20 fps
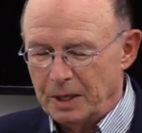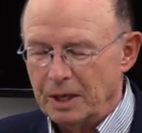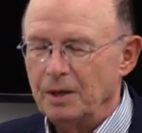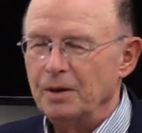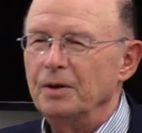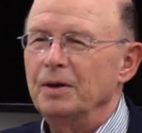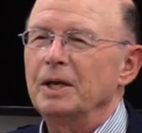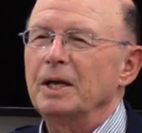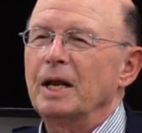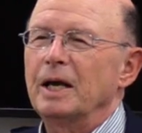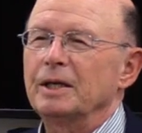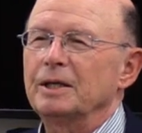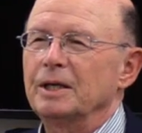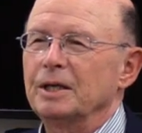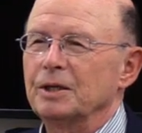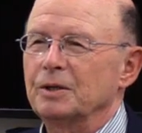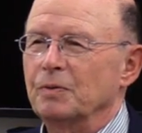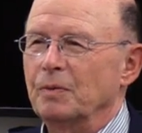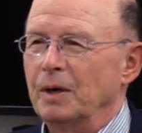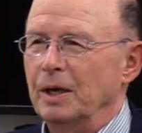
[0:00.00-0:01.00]
here in
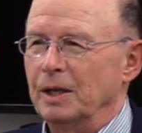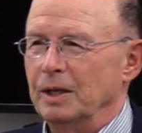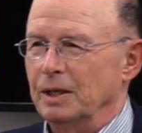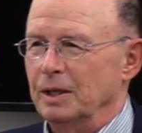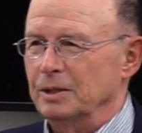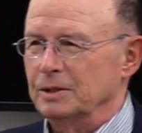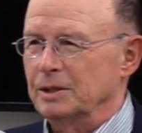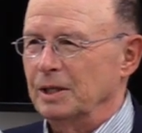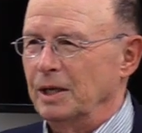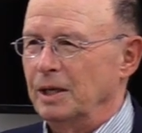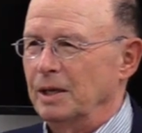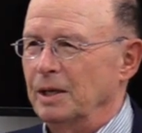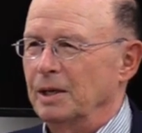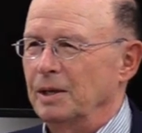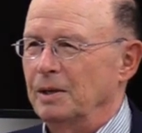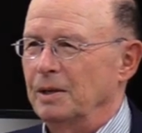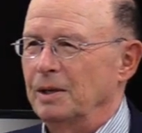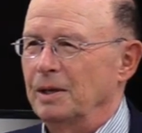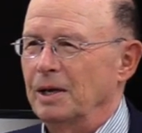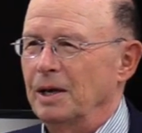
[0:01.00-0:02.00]
1920, there's
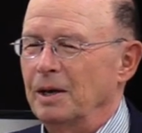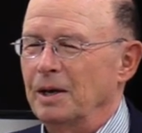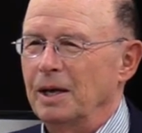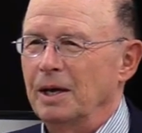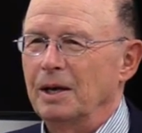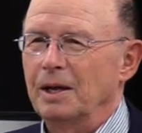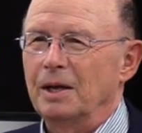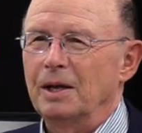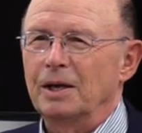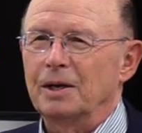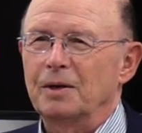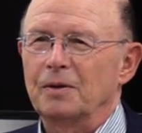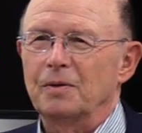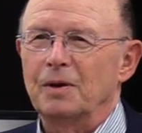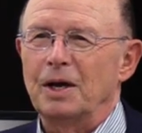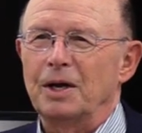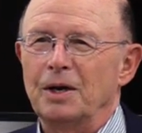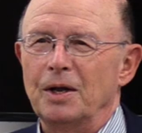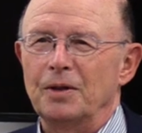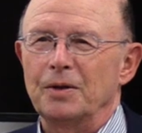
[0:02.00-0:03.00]
a, a,
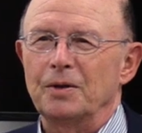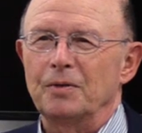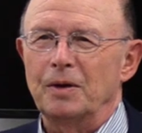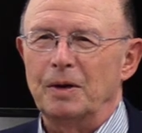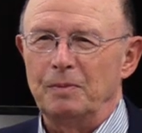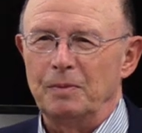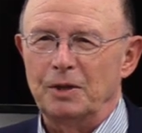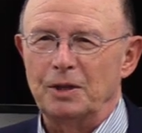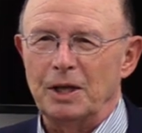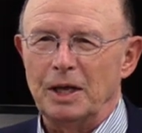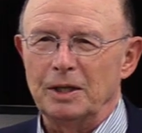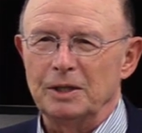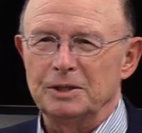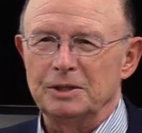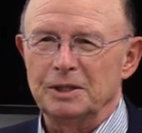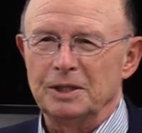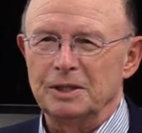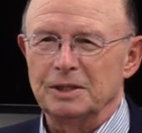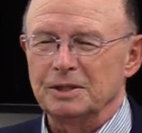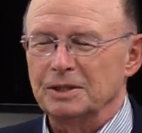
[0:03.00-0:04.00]
a, another great
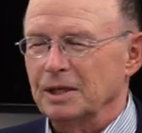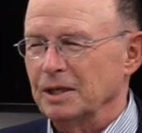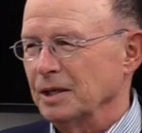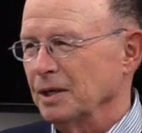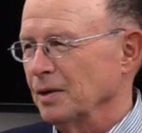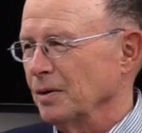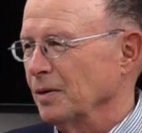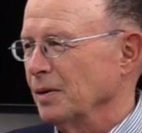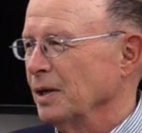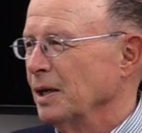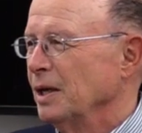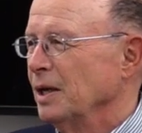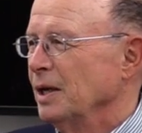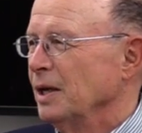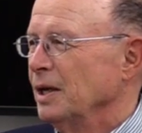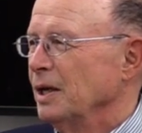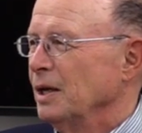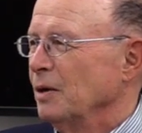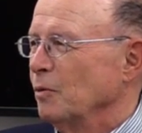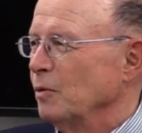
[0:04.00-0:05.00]
mythology is that, you
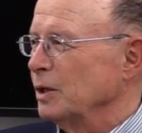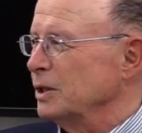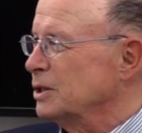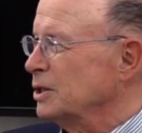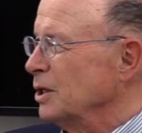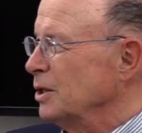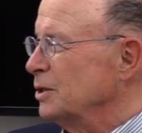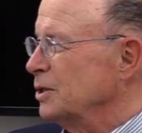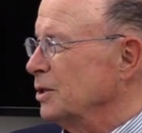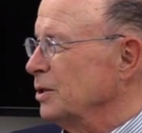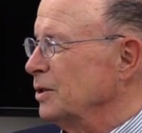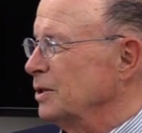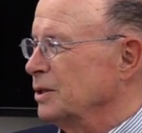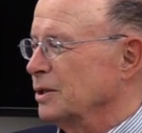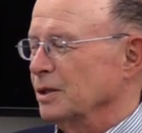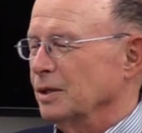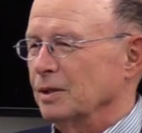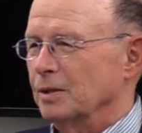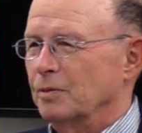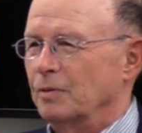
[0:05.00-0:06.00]
know, Winston
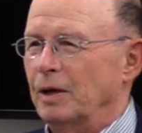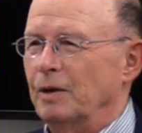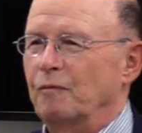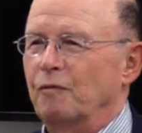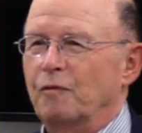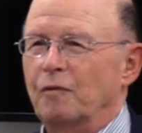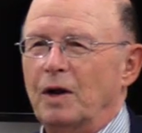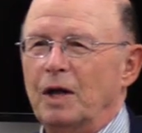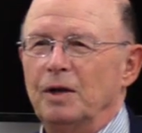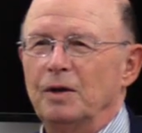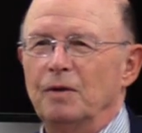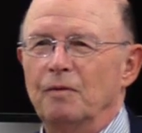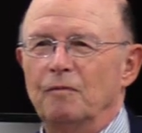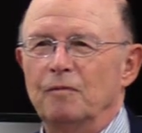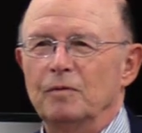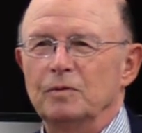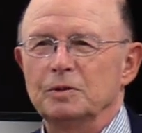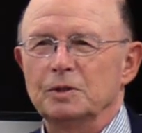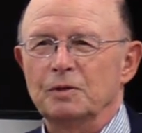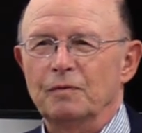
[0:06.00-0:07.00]
Churchill, a great friend
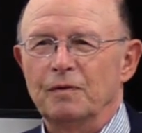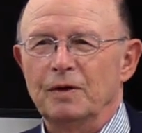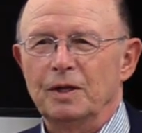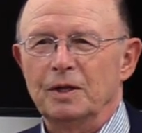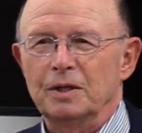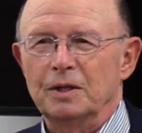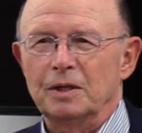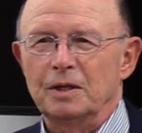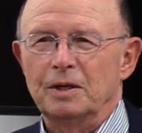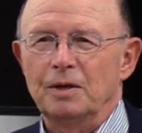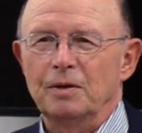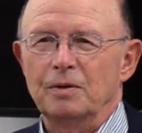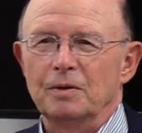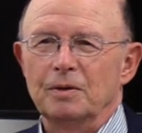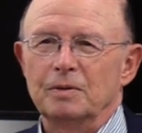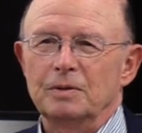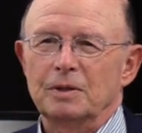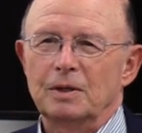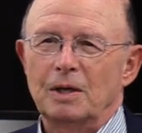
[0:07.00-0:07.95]
of Roosevelt, you know,